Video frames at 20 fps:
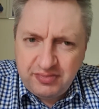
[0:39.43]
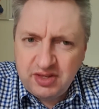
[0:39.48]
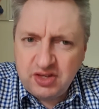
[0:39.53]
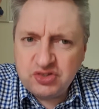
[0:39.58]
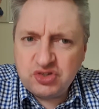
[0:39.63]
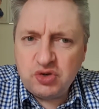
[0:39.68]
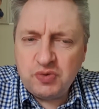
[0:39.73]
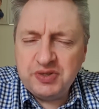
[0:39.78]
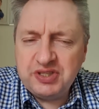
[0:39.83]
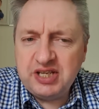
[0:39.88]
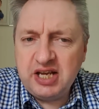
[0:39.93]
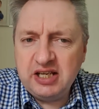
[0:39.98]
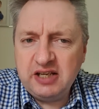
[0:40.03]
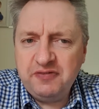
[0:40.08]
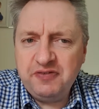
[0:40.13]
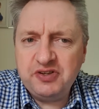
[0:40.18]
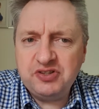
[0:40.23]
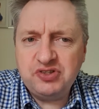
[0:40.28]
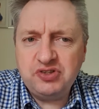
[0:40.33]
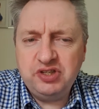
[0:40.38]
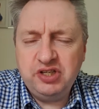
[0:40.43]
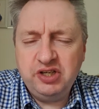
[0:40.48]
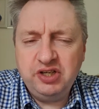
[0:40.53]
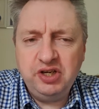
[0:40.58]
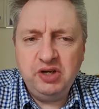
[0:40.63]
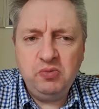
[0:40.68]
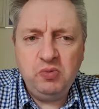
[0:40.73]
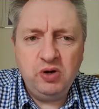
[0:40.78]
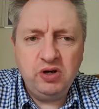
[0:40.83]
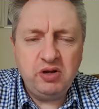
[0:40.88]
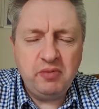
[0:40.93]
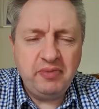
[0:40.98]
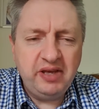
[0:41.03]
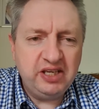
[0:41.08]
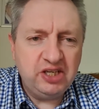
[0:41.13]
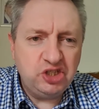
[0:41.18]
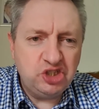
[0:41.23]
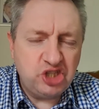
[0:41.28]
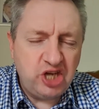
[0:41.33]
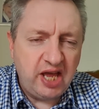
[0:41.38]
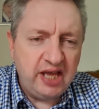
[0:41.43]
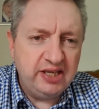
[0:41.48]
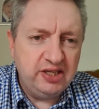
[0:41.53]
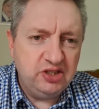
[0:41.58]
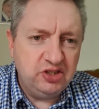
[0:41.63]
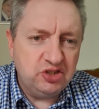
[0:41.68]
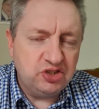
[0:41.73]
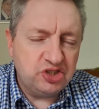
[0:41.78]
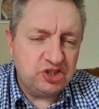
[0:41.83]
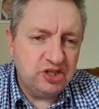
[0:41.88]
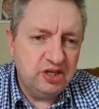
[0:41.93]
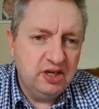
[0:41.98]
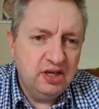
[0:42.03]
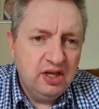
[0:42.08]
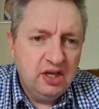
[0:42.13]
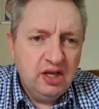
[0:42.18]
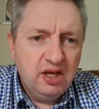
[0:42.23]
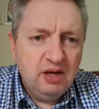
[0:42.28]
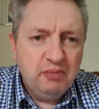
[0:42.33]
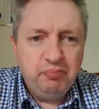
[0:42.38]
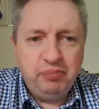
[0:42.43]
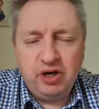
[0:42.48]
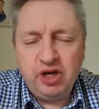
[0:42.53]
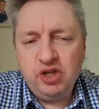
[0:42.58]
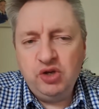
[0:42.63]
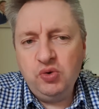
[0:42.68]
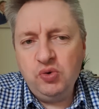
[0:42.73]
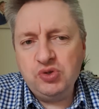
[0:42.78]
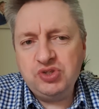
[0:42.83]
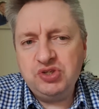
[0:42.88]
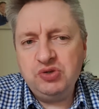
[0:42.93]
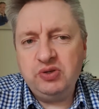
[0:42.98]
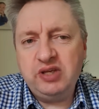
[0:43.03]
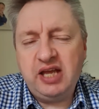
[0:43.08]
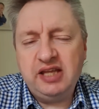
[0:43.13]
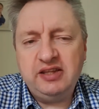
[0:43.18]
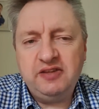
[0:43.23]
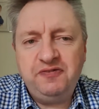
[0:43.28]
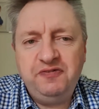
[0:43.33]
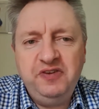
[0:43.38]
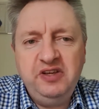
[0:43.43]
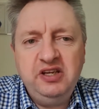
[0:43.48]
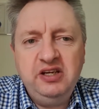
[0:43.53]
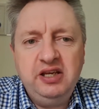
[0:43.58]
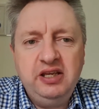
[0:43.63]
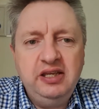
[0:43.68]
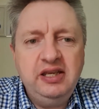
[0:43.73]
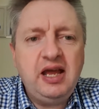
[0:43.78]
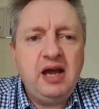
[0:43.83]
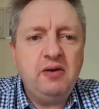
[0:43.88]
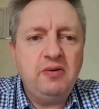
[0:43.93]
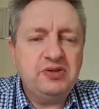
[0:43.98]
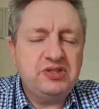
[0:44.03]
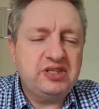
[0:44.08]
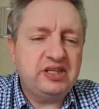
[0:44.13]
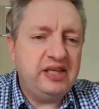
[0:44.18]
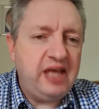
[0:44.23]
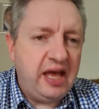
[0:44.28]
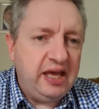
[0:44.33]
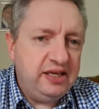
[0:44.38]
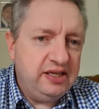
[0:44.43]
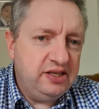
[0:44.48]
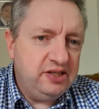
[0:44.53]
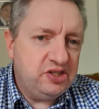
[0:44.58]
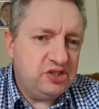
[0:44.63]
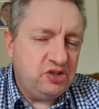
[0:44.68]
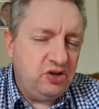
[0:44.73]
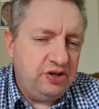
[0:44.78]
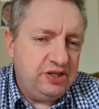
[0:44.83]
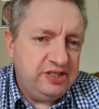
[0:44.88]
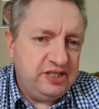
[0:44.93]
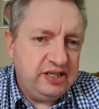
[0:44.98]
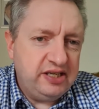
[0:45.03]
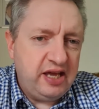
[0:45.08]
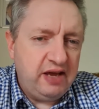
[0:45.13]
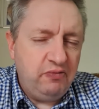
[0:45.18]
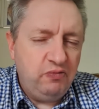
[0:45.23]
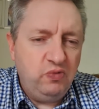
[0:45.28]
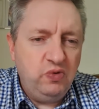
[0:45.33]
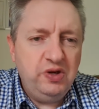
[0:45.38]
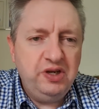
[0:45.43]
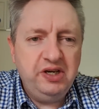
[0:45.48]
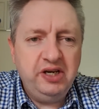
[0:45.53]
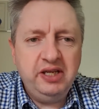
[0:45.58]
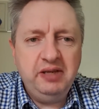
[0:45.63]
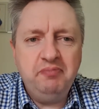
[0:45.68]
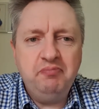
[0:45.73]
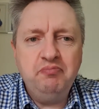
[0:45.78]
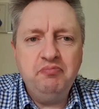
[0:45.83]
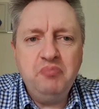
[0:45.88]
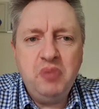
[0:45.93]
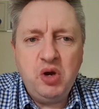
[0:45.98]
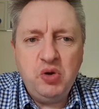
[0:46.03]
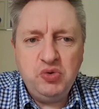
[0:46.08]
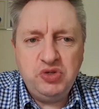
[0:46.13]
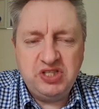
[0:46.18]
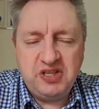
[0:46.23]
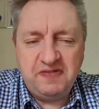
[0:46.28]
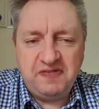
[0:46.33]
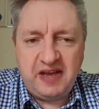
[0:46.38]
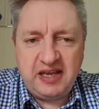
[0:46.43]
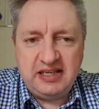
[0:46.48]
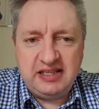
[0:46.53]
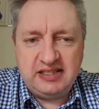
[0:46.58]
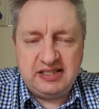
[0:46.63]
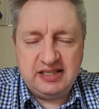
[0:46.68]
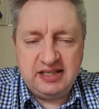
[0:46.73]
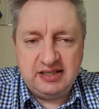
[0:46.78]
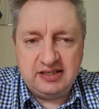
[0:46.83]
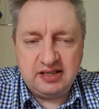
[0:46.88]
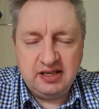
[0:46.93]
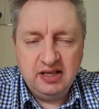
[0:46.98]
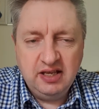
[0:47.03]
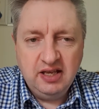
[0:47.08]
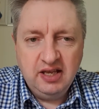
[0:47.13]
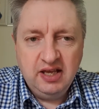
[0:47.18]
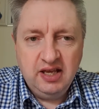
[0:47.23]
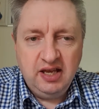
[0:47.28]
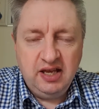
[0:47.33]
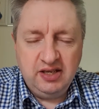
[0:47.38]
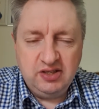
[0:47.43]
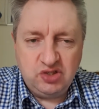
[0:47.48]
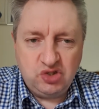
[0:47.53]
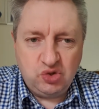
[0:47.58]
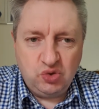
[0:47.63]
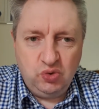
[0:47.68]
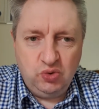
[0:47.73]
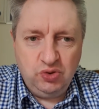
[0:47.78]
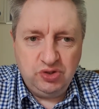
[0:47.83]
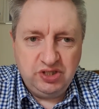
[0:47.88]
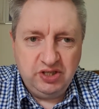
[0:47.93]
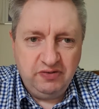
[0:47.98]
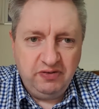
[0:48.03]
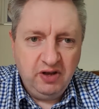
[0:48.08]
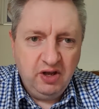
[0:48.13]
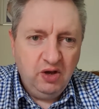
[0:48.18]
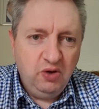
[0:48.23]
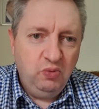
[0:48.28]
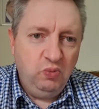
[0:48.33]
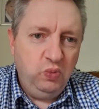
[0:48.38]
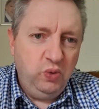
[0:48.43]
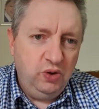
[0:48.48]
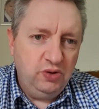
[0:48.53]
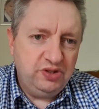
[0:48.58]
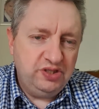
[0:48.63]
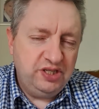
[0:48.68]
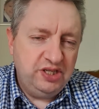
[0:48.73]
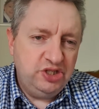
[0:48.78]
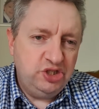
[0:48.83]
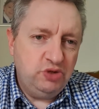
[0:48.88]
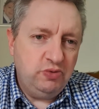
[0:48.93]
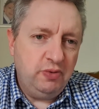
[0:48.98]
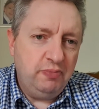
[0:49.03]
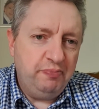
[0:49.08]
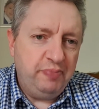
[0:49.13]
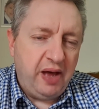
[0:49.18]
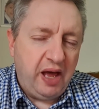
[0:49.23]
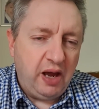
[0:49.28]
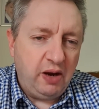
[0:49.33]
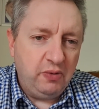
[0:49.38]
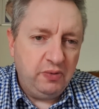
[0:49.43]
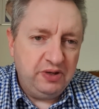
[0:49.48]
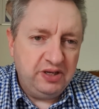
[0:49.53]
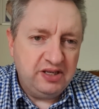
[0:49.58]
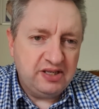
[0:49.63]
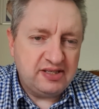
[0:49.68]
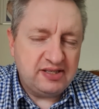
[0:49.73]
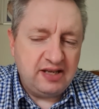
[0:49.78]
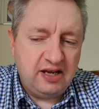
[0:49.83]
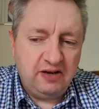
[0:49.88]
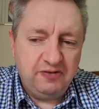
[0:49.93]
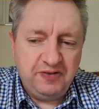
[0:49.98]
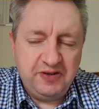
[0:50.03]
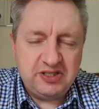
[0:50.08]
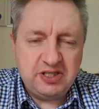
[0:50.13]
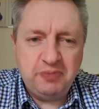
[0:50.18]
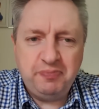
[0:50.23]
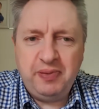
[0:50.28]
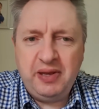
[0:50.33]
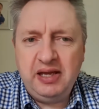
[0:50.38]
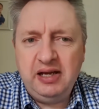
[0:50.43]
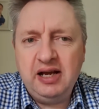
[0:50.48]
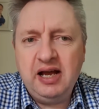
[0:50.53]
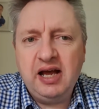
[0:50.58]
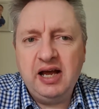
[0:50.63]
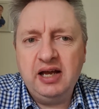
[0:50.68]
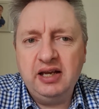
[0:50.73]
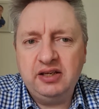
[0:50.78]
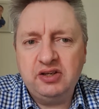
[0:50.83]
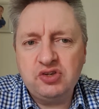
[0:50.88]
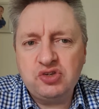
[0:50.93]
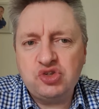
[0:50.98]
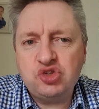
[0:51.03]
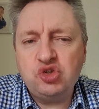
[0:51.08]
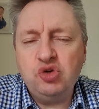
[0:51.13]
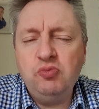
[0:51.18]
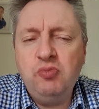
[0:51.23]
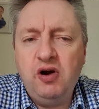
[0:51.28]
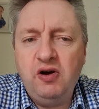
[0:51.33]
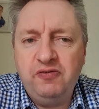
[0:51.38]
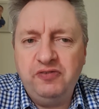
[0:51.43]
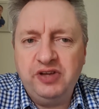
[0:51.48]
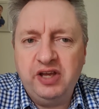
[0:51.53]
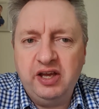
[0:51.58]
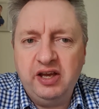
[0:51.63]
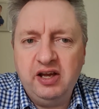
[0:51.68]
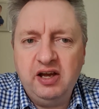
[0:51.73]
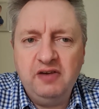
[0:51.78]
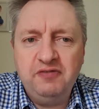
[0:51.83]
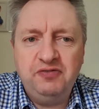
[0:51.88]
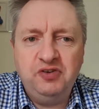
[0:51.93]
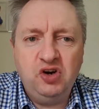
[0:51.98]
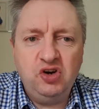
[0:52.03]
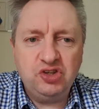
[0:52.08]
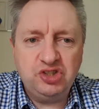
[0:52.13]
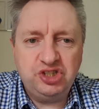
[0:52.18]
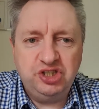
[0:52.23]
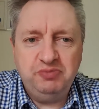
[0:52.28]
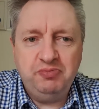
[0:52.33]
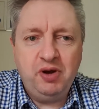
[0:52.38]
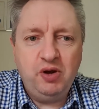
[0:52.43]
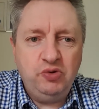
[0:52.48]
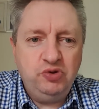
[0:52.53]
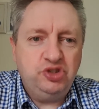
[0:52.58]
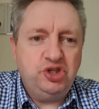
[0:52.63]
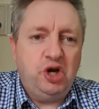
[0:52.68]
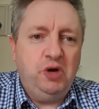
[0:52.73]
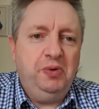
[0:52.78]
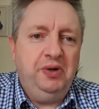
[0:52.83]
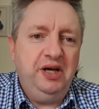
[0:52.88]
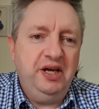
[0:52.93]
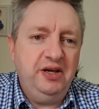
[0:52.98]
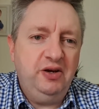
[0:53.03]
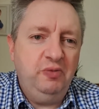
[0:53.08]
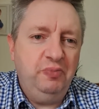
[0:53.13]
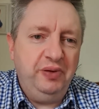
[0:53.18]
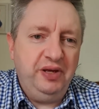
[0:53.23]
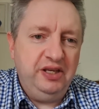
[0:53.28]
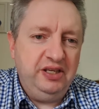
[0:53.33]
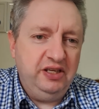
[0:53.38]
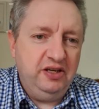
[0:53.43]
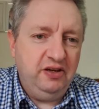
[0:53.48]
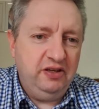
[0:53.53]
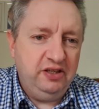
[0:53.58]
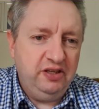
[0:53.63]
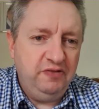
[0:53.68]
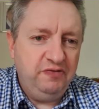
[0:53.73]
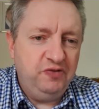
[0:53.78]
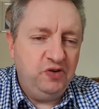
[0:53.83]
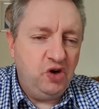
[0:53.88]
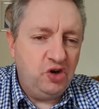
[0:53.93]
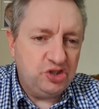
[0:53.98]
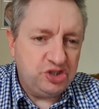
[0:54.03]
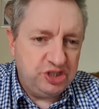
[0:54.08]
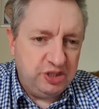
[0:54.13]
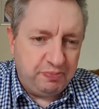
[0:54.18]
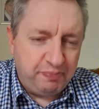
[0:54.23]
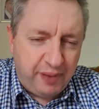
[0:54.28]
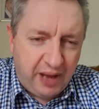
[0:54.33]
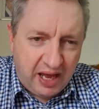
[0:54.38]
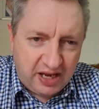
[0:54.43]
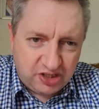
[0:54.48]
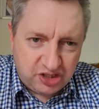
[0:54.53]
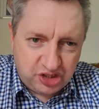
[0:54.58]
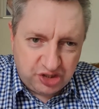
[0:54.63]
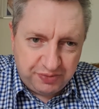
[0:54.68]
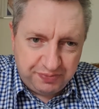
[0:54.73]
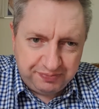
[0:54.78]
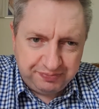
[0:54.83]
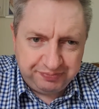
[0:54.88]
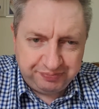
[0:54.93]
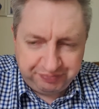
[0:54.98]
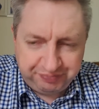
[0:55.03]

So it's like it feels like you're going to want to make a change. But I also get the feeling now as starting to get really motivated and sort of wanting to empower yourself. It's a bit like some of you have lost your mojo a little bit. You've lost your passion.